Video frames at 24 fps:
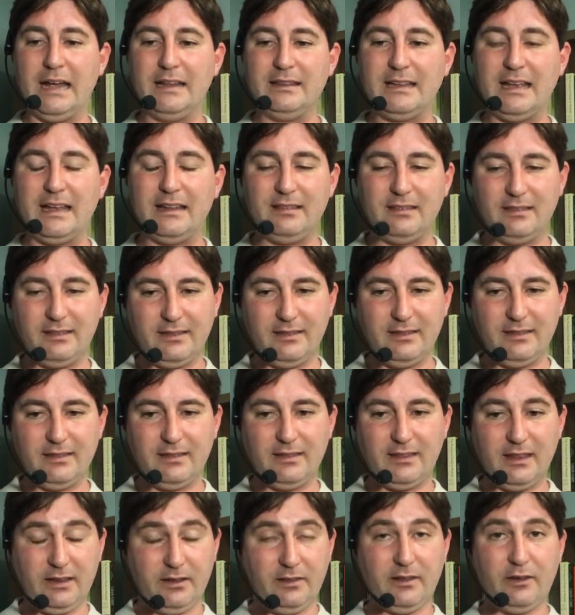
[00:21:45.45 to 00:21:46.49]
And then
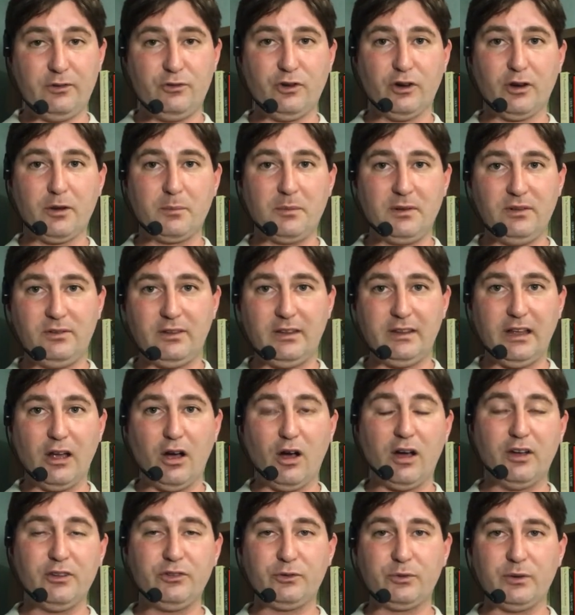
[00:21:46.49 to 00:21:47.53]
the, the Germans and the
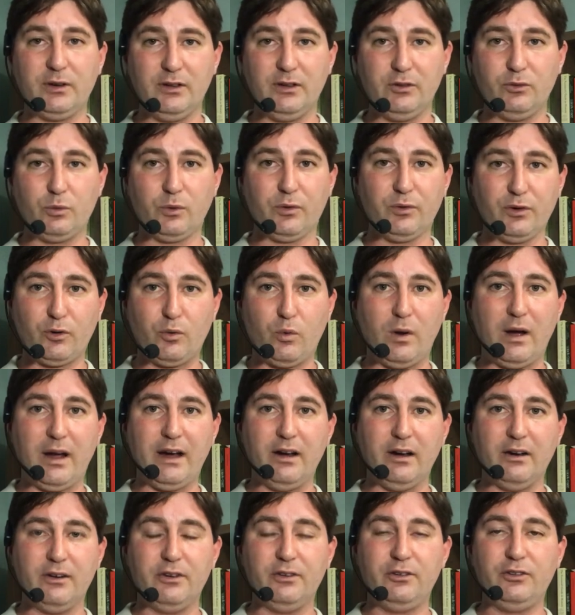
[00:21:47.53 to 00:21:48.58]
Austrians were
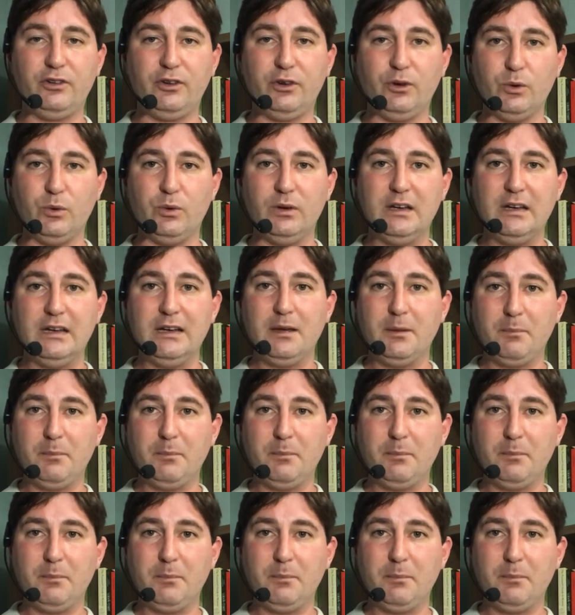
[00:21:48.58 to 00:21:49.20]
required to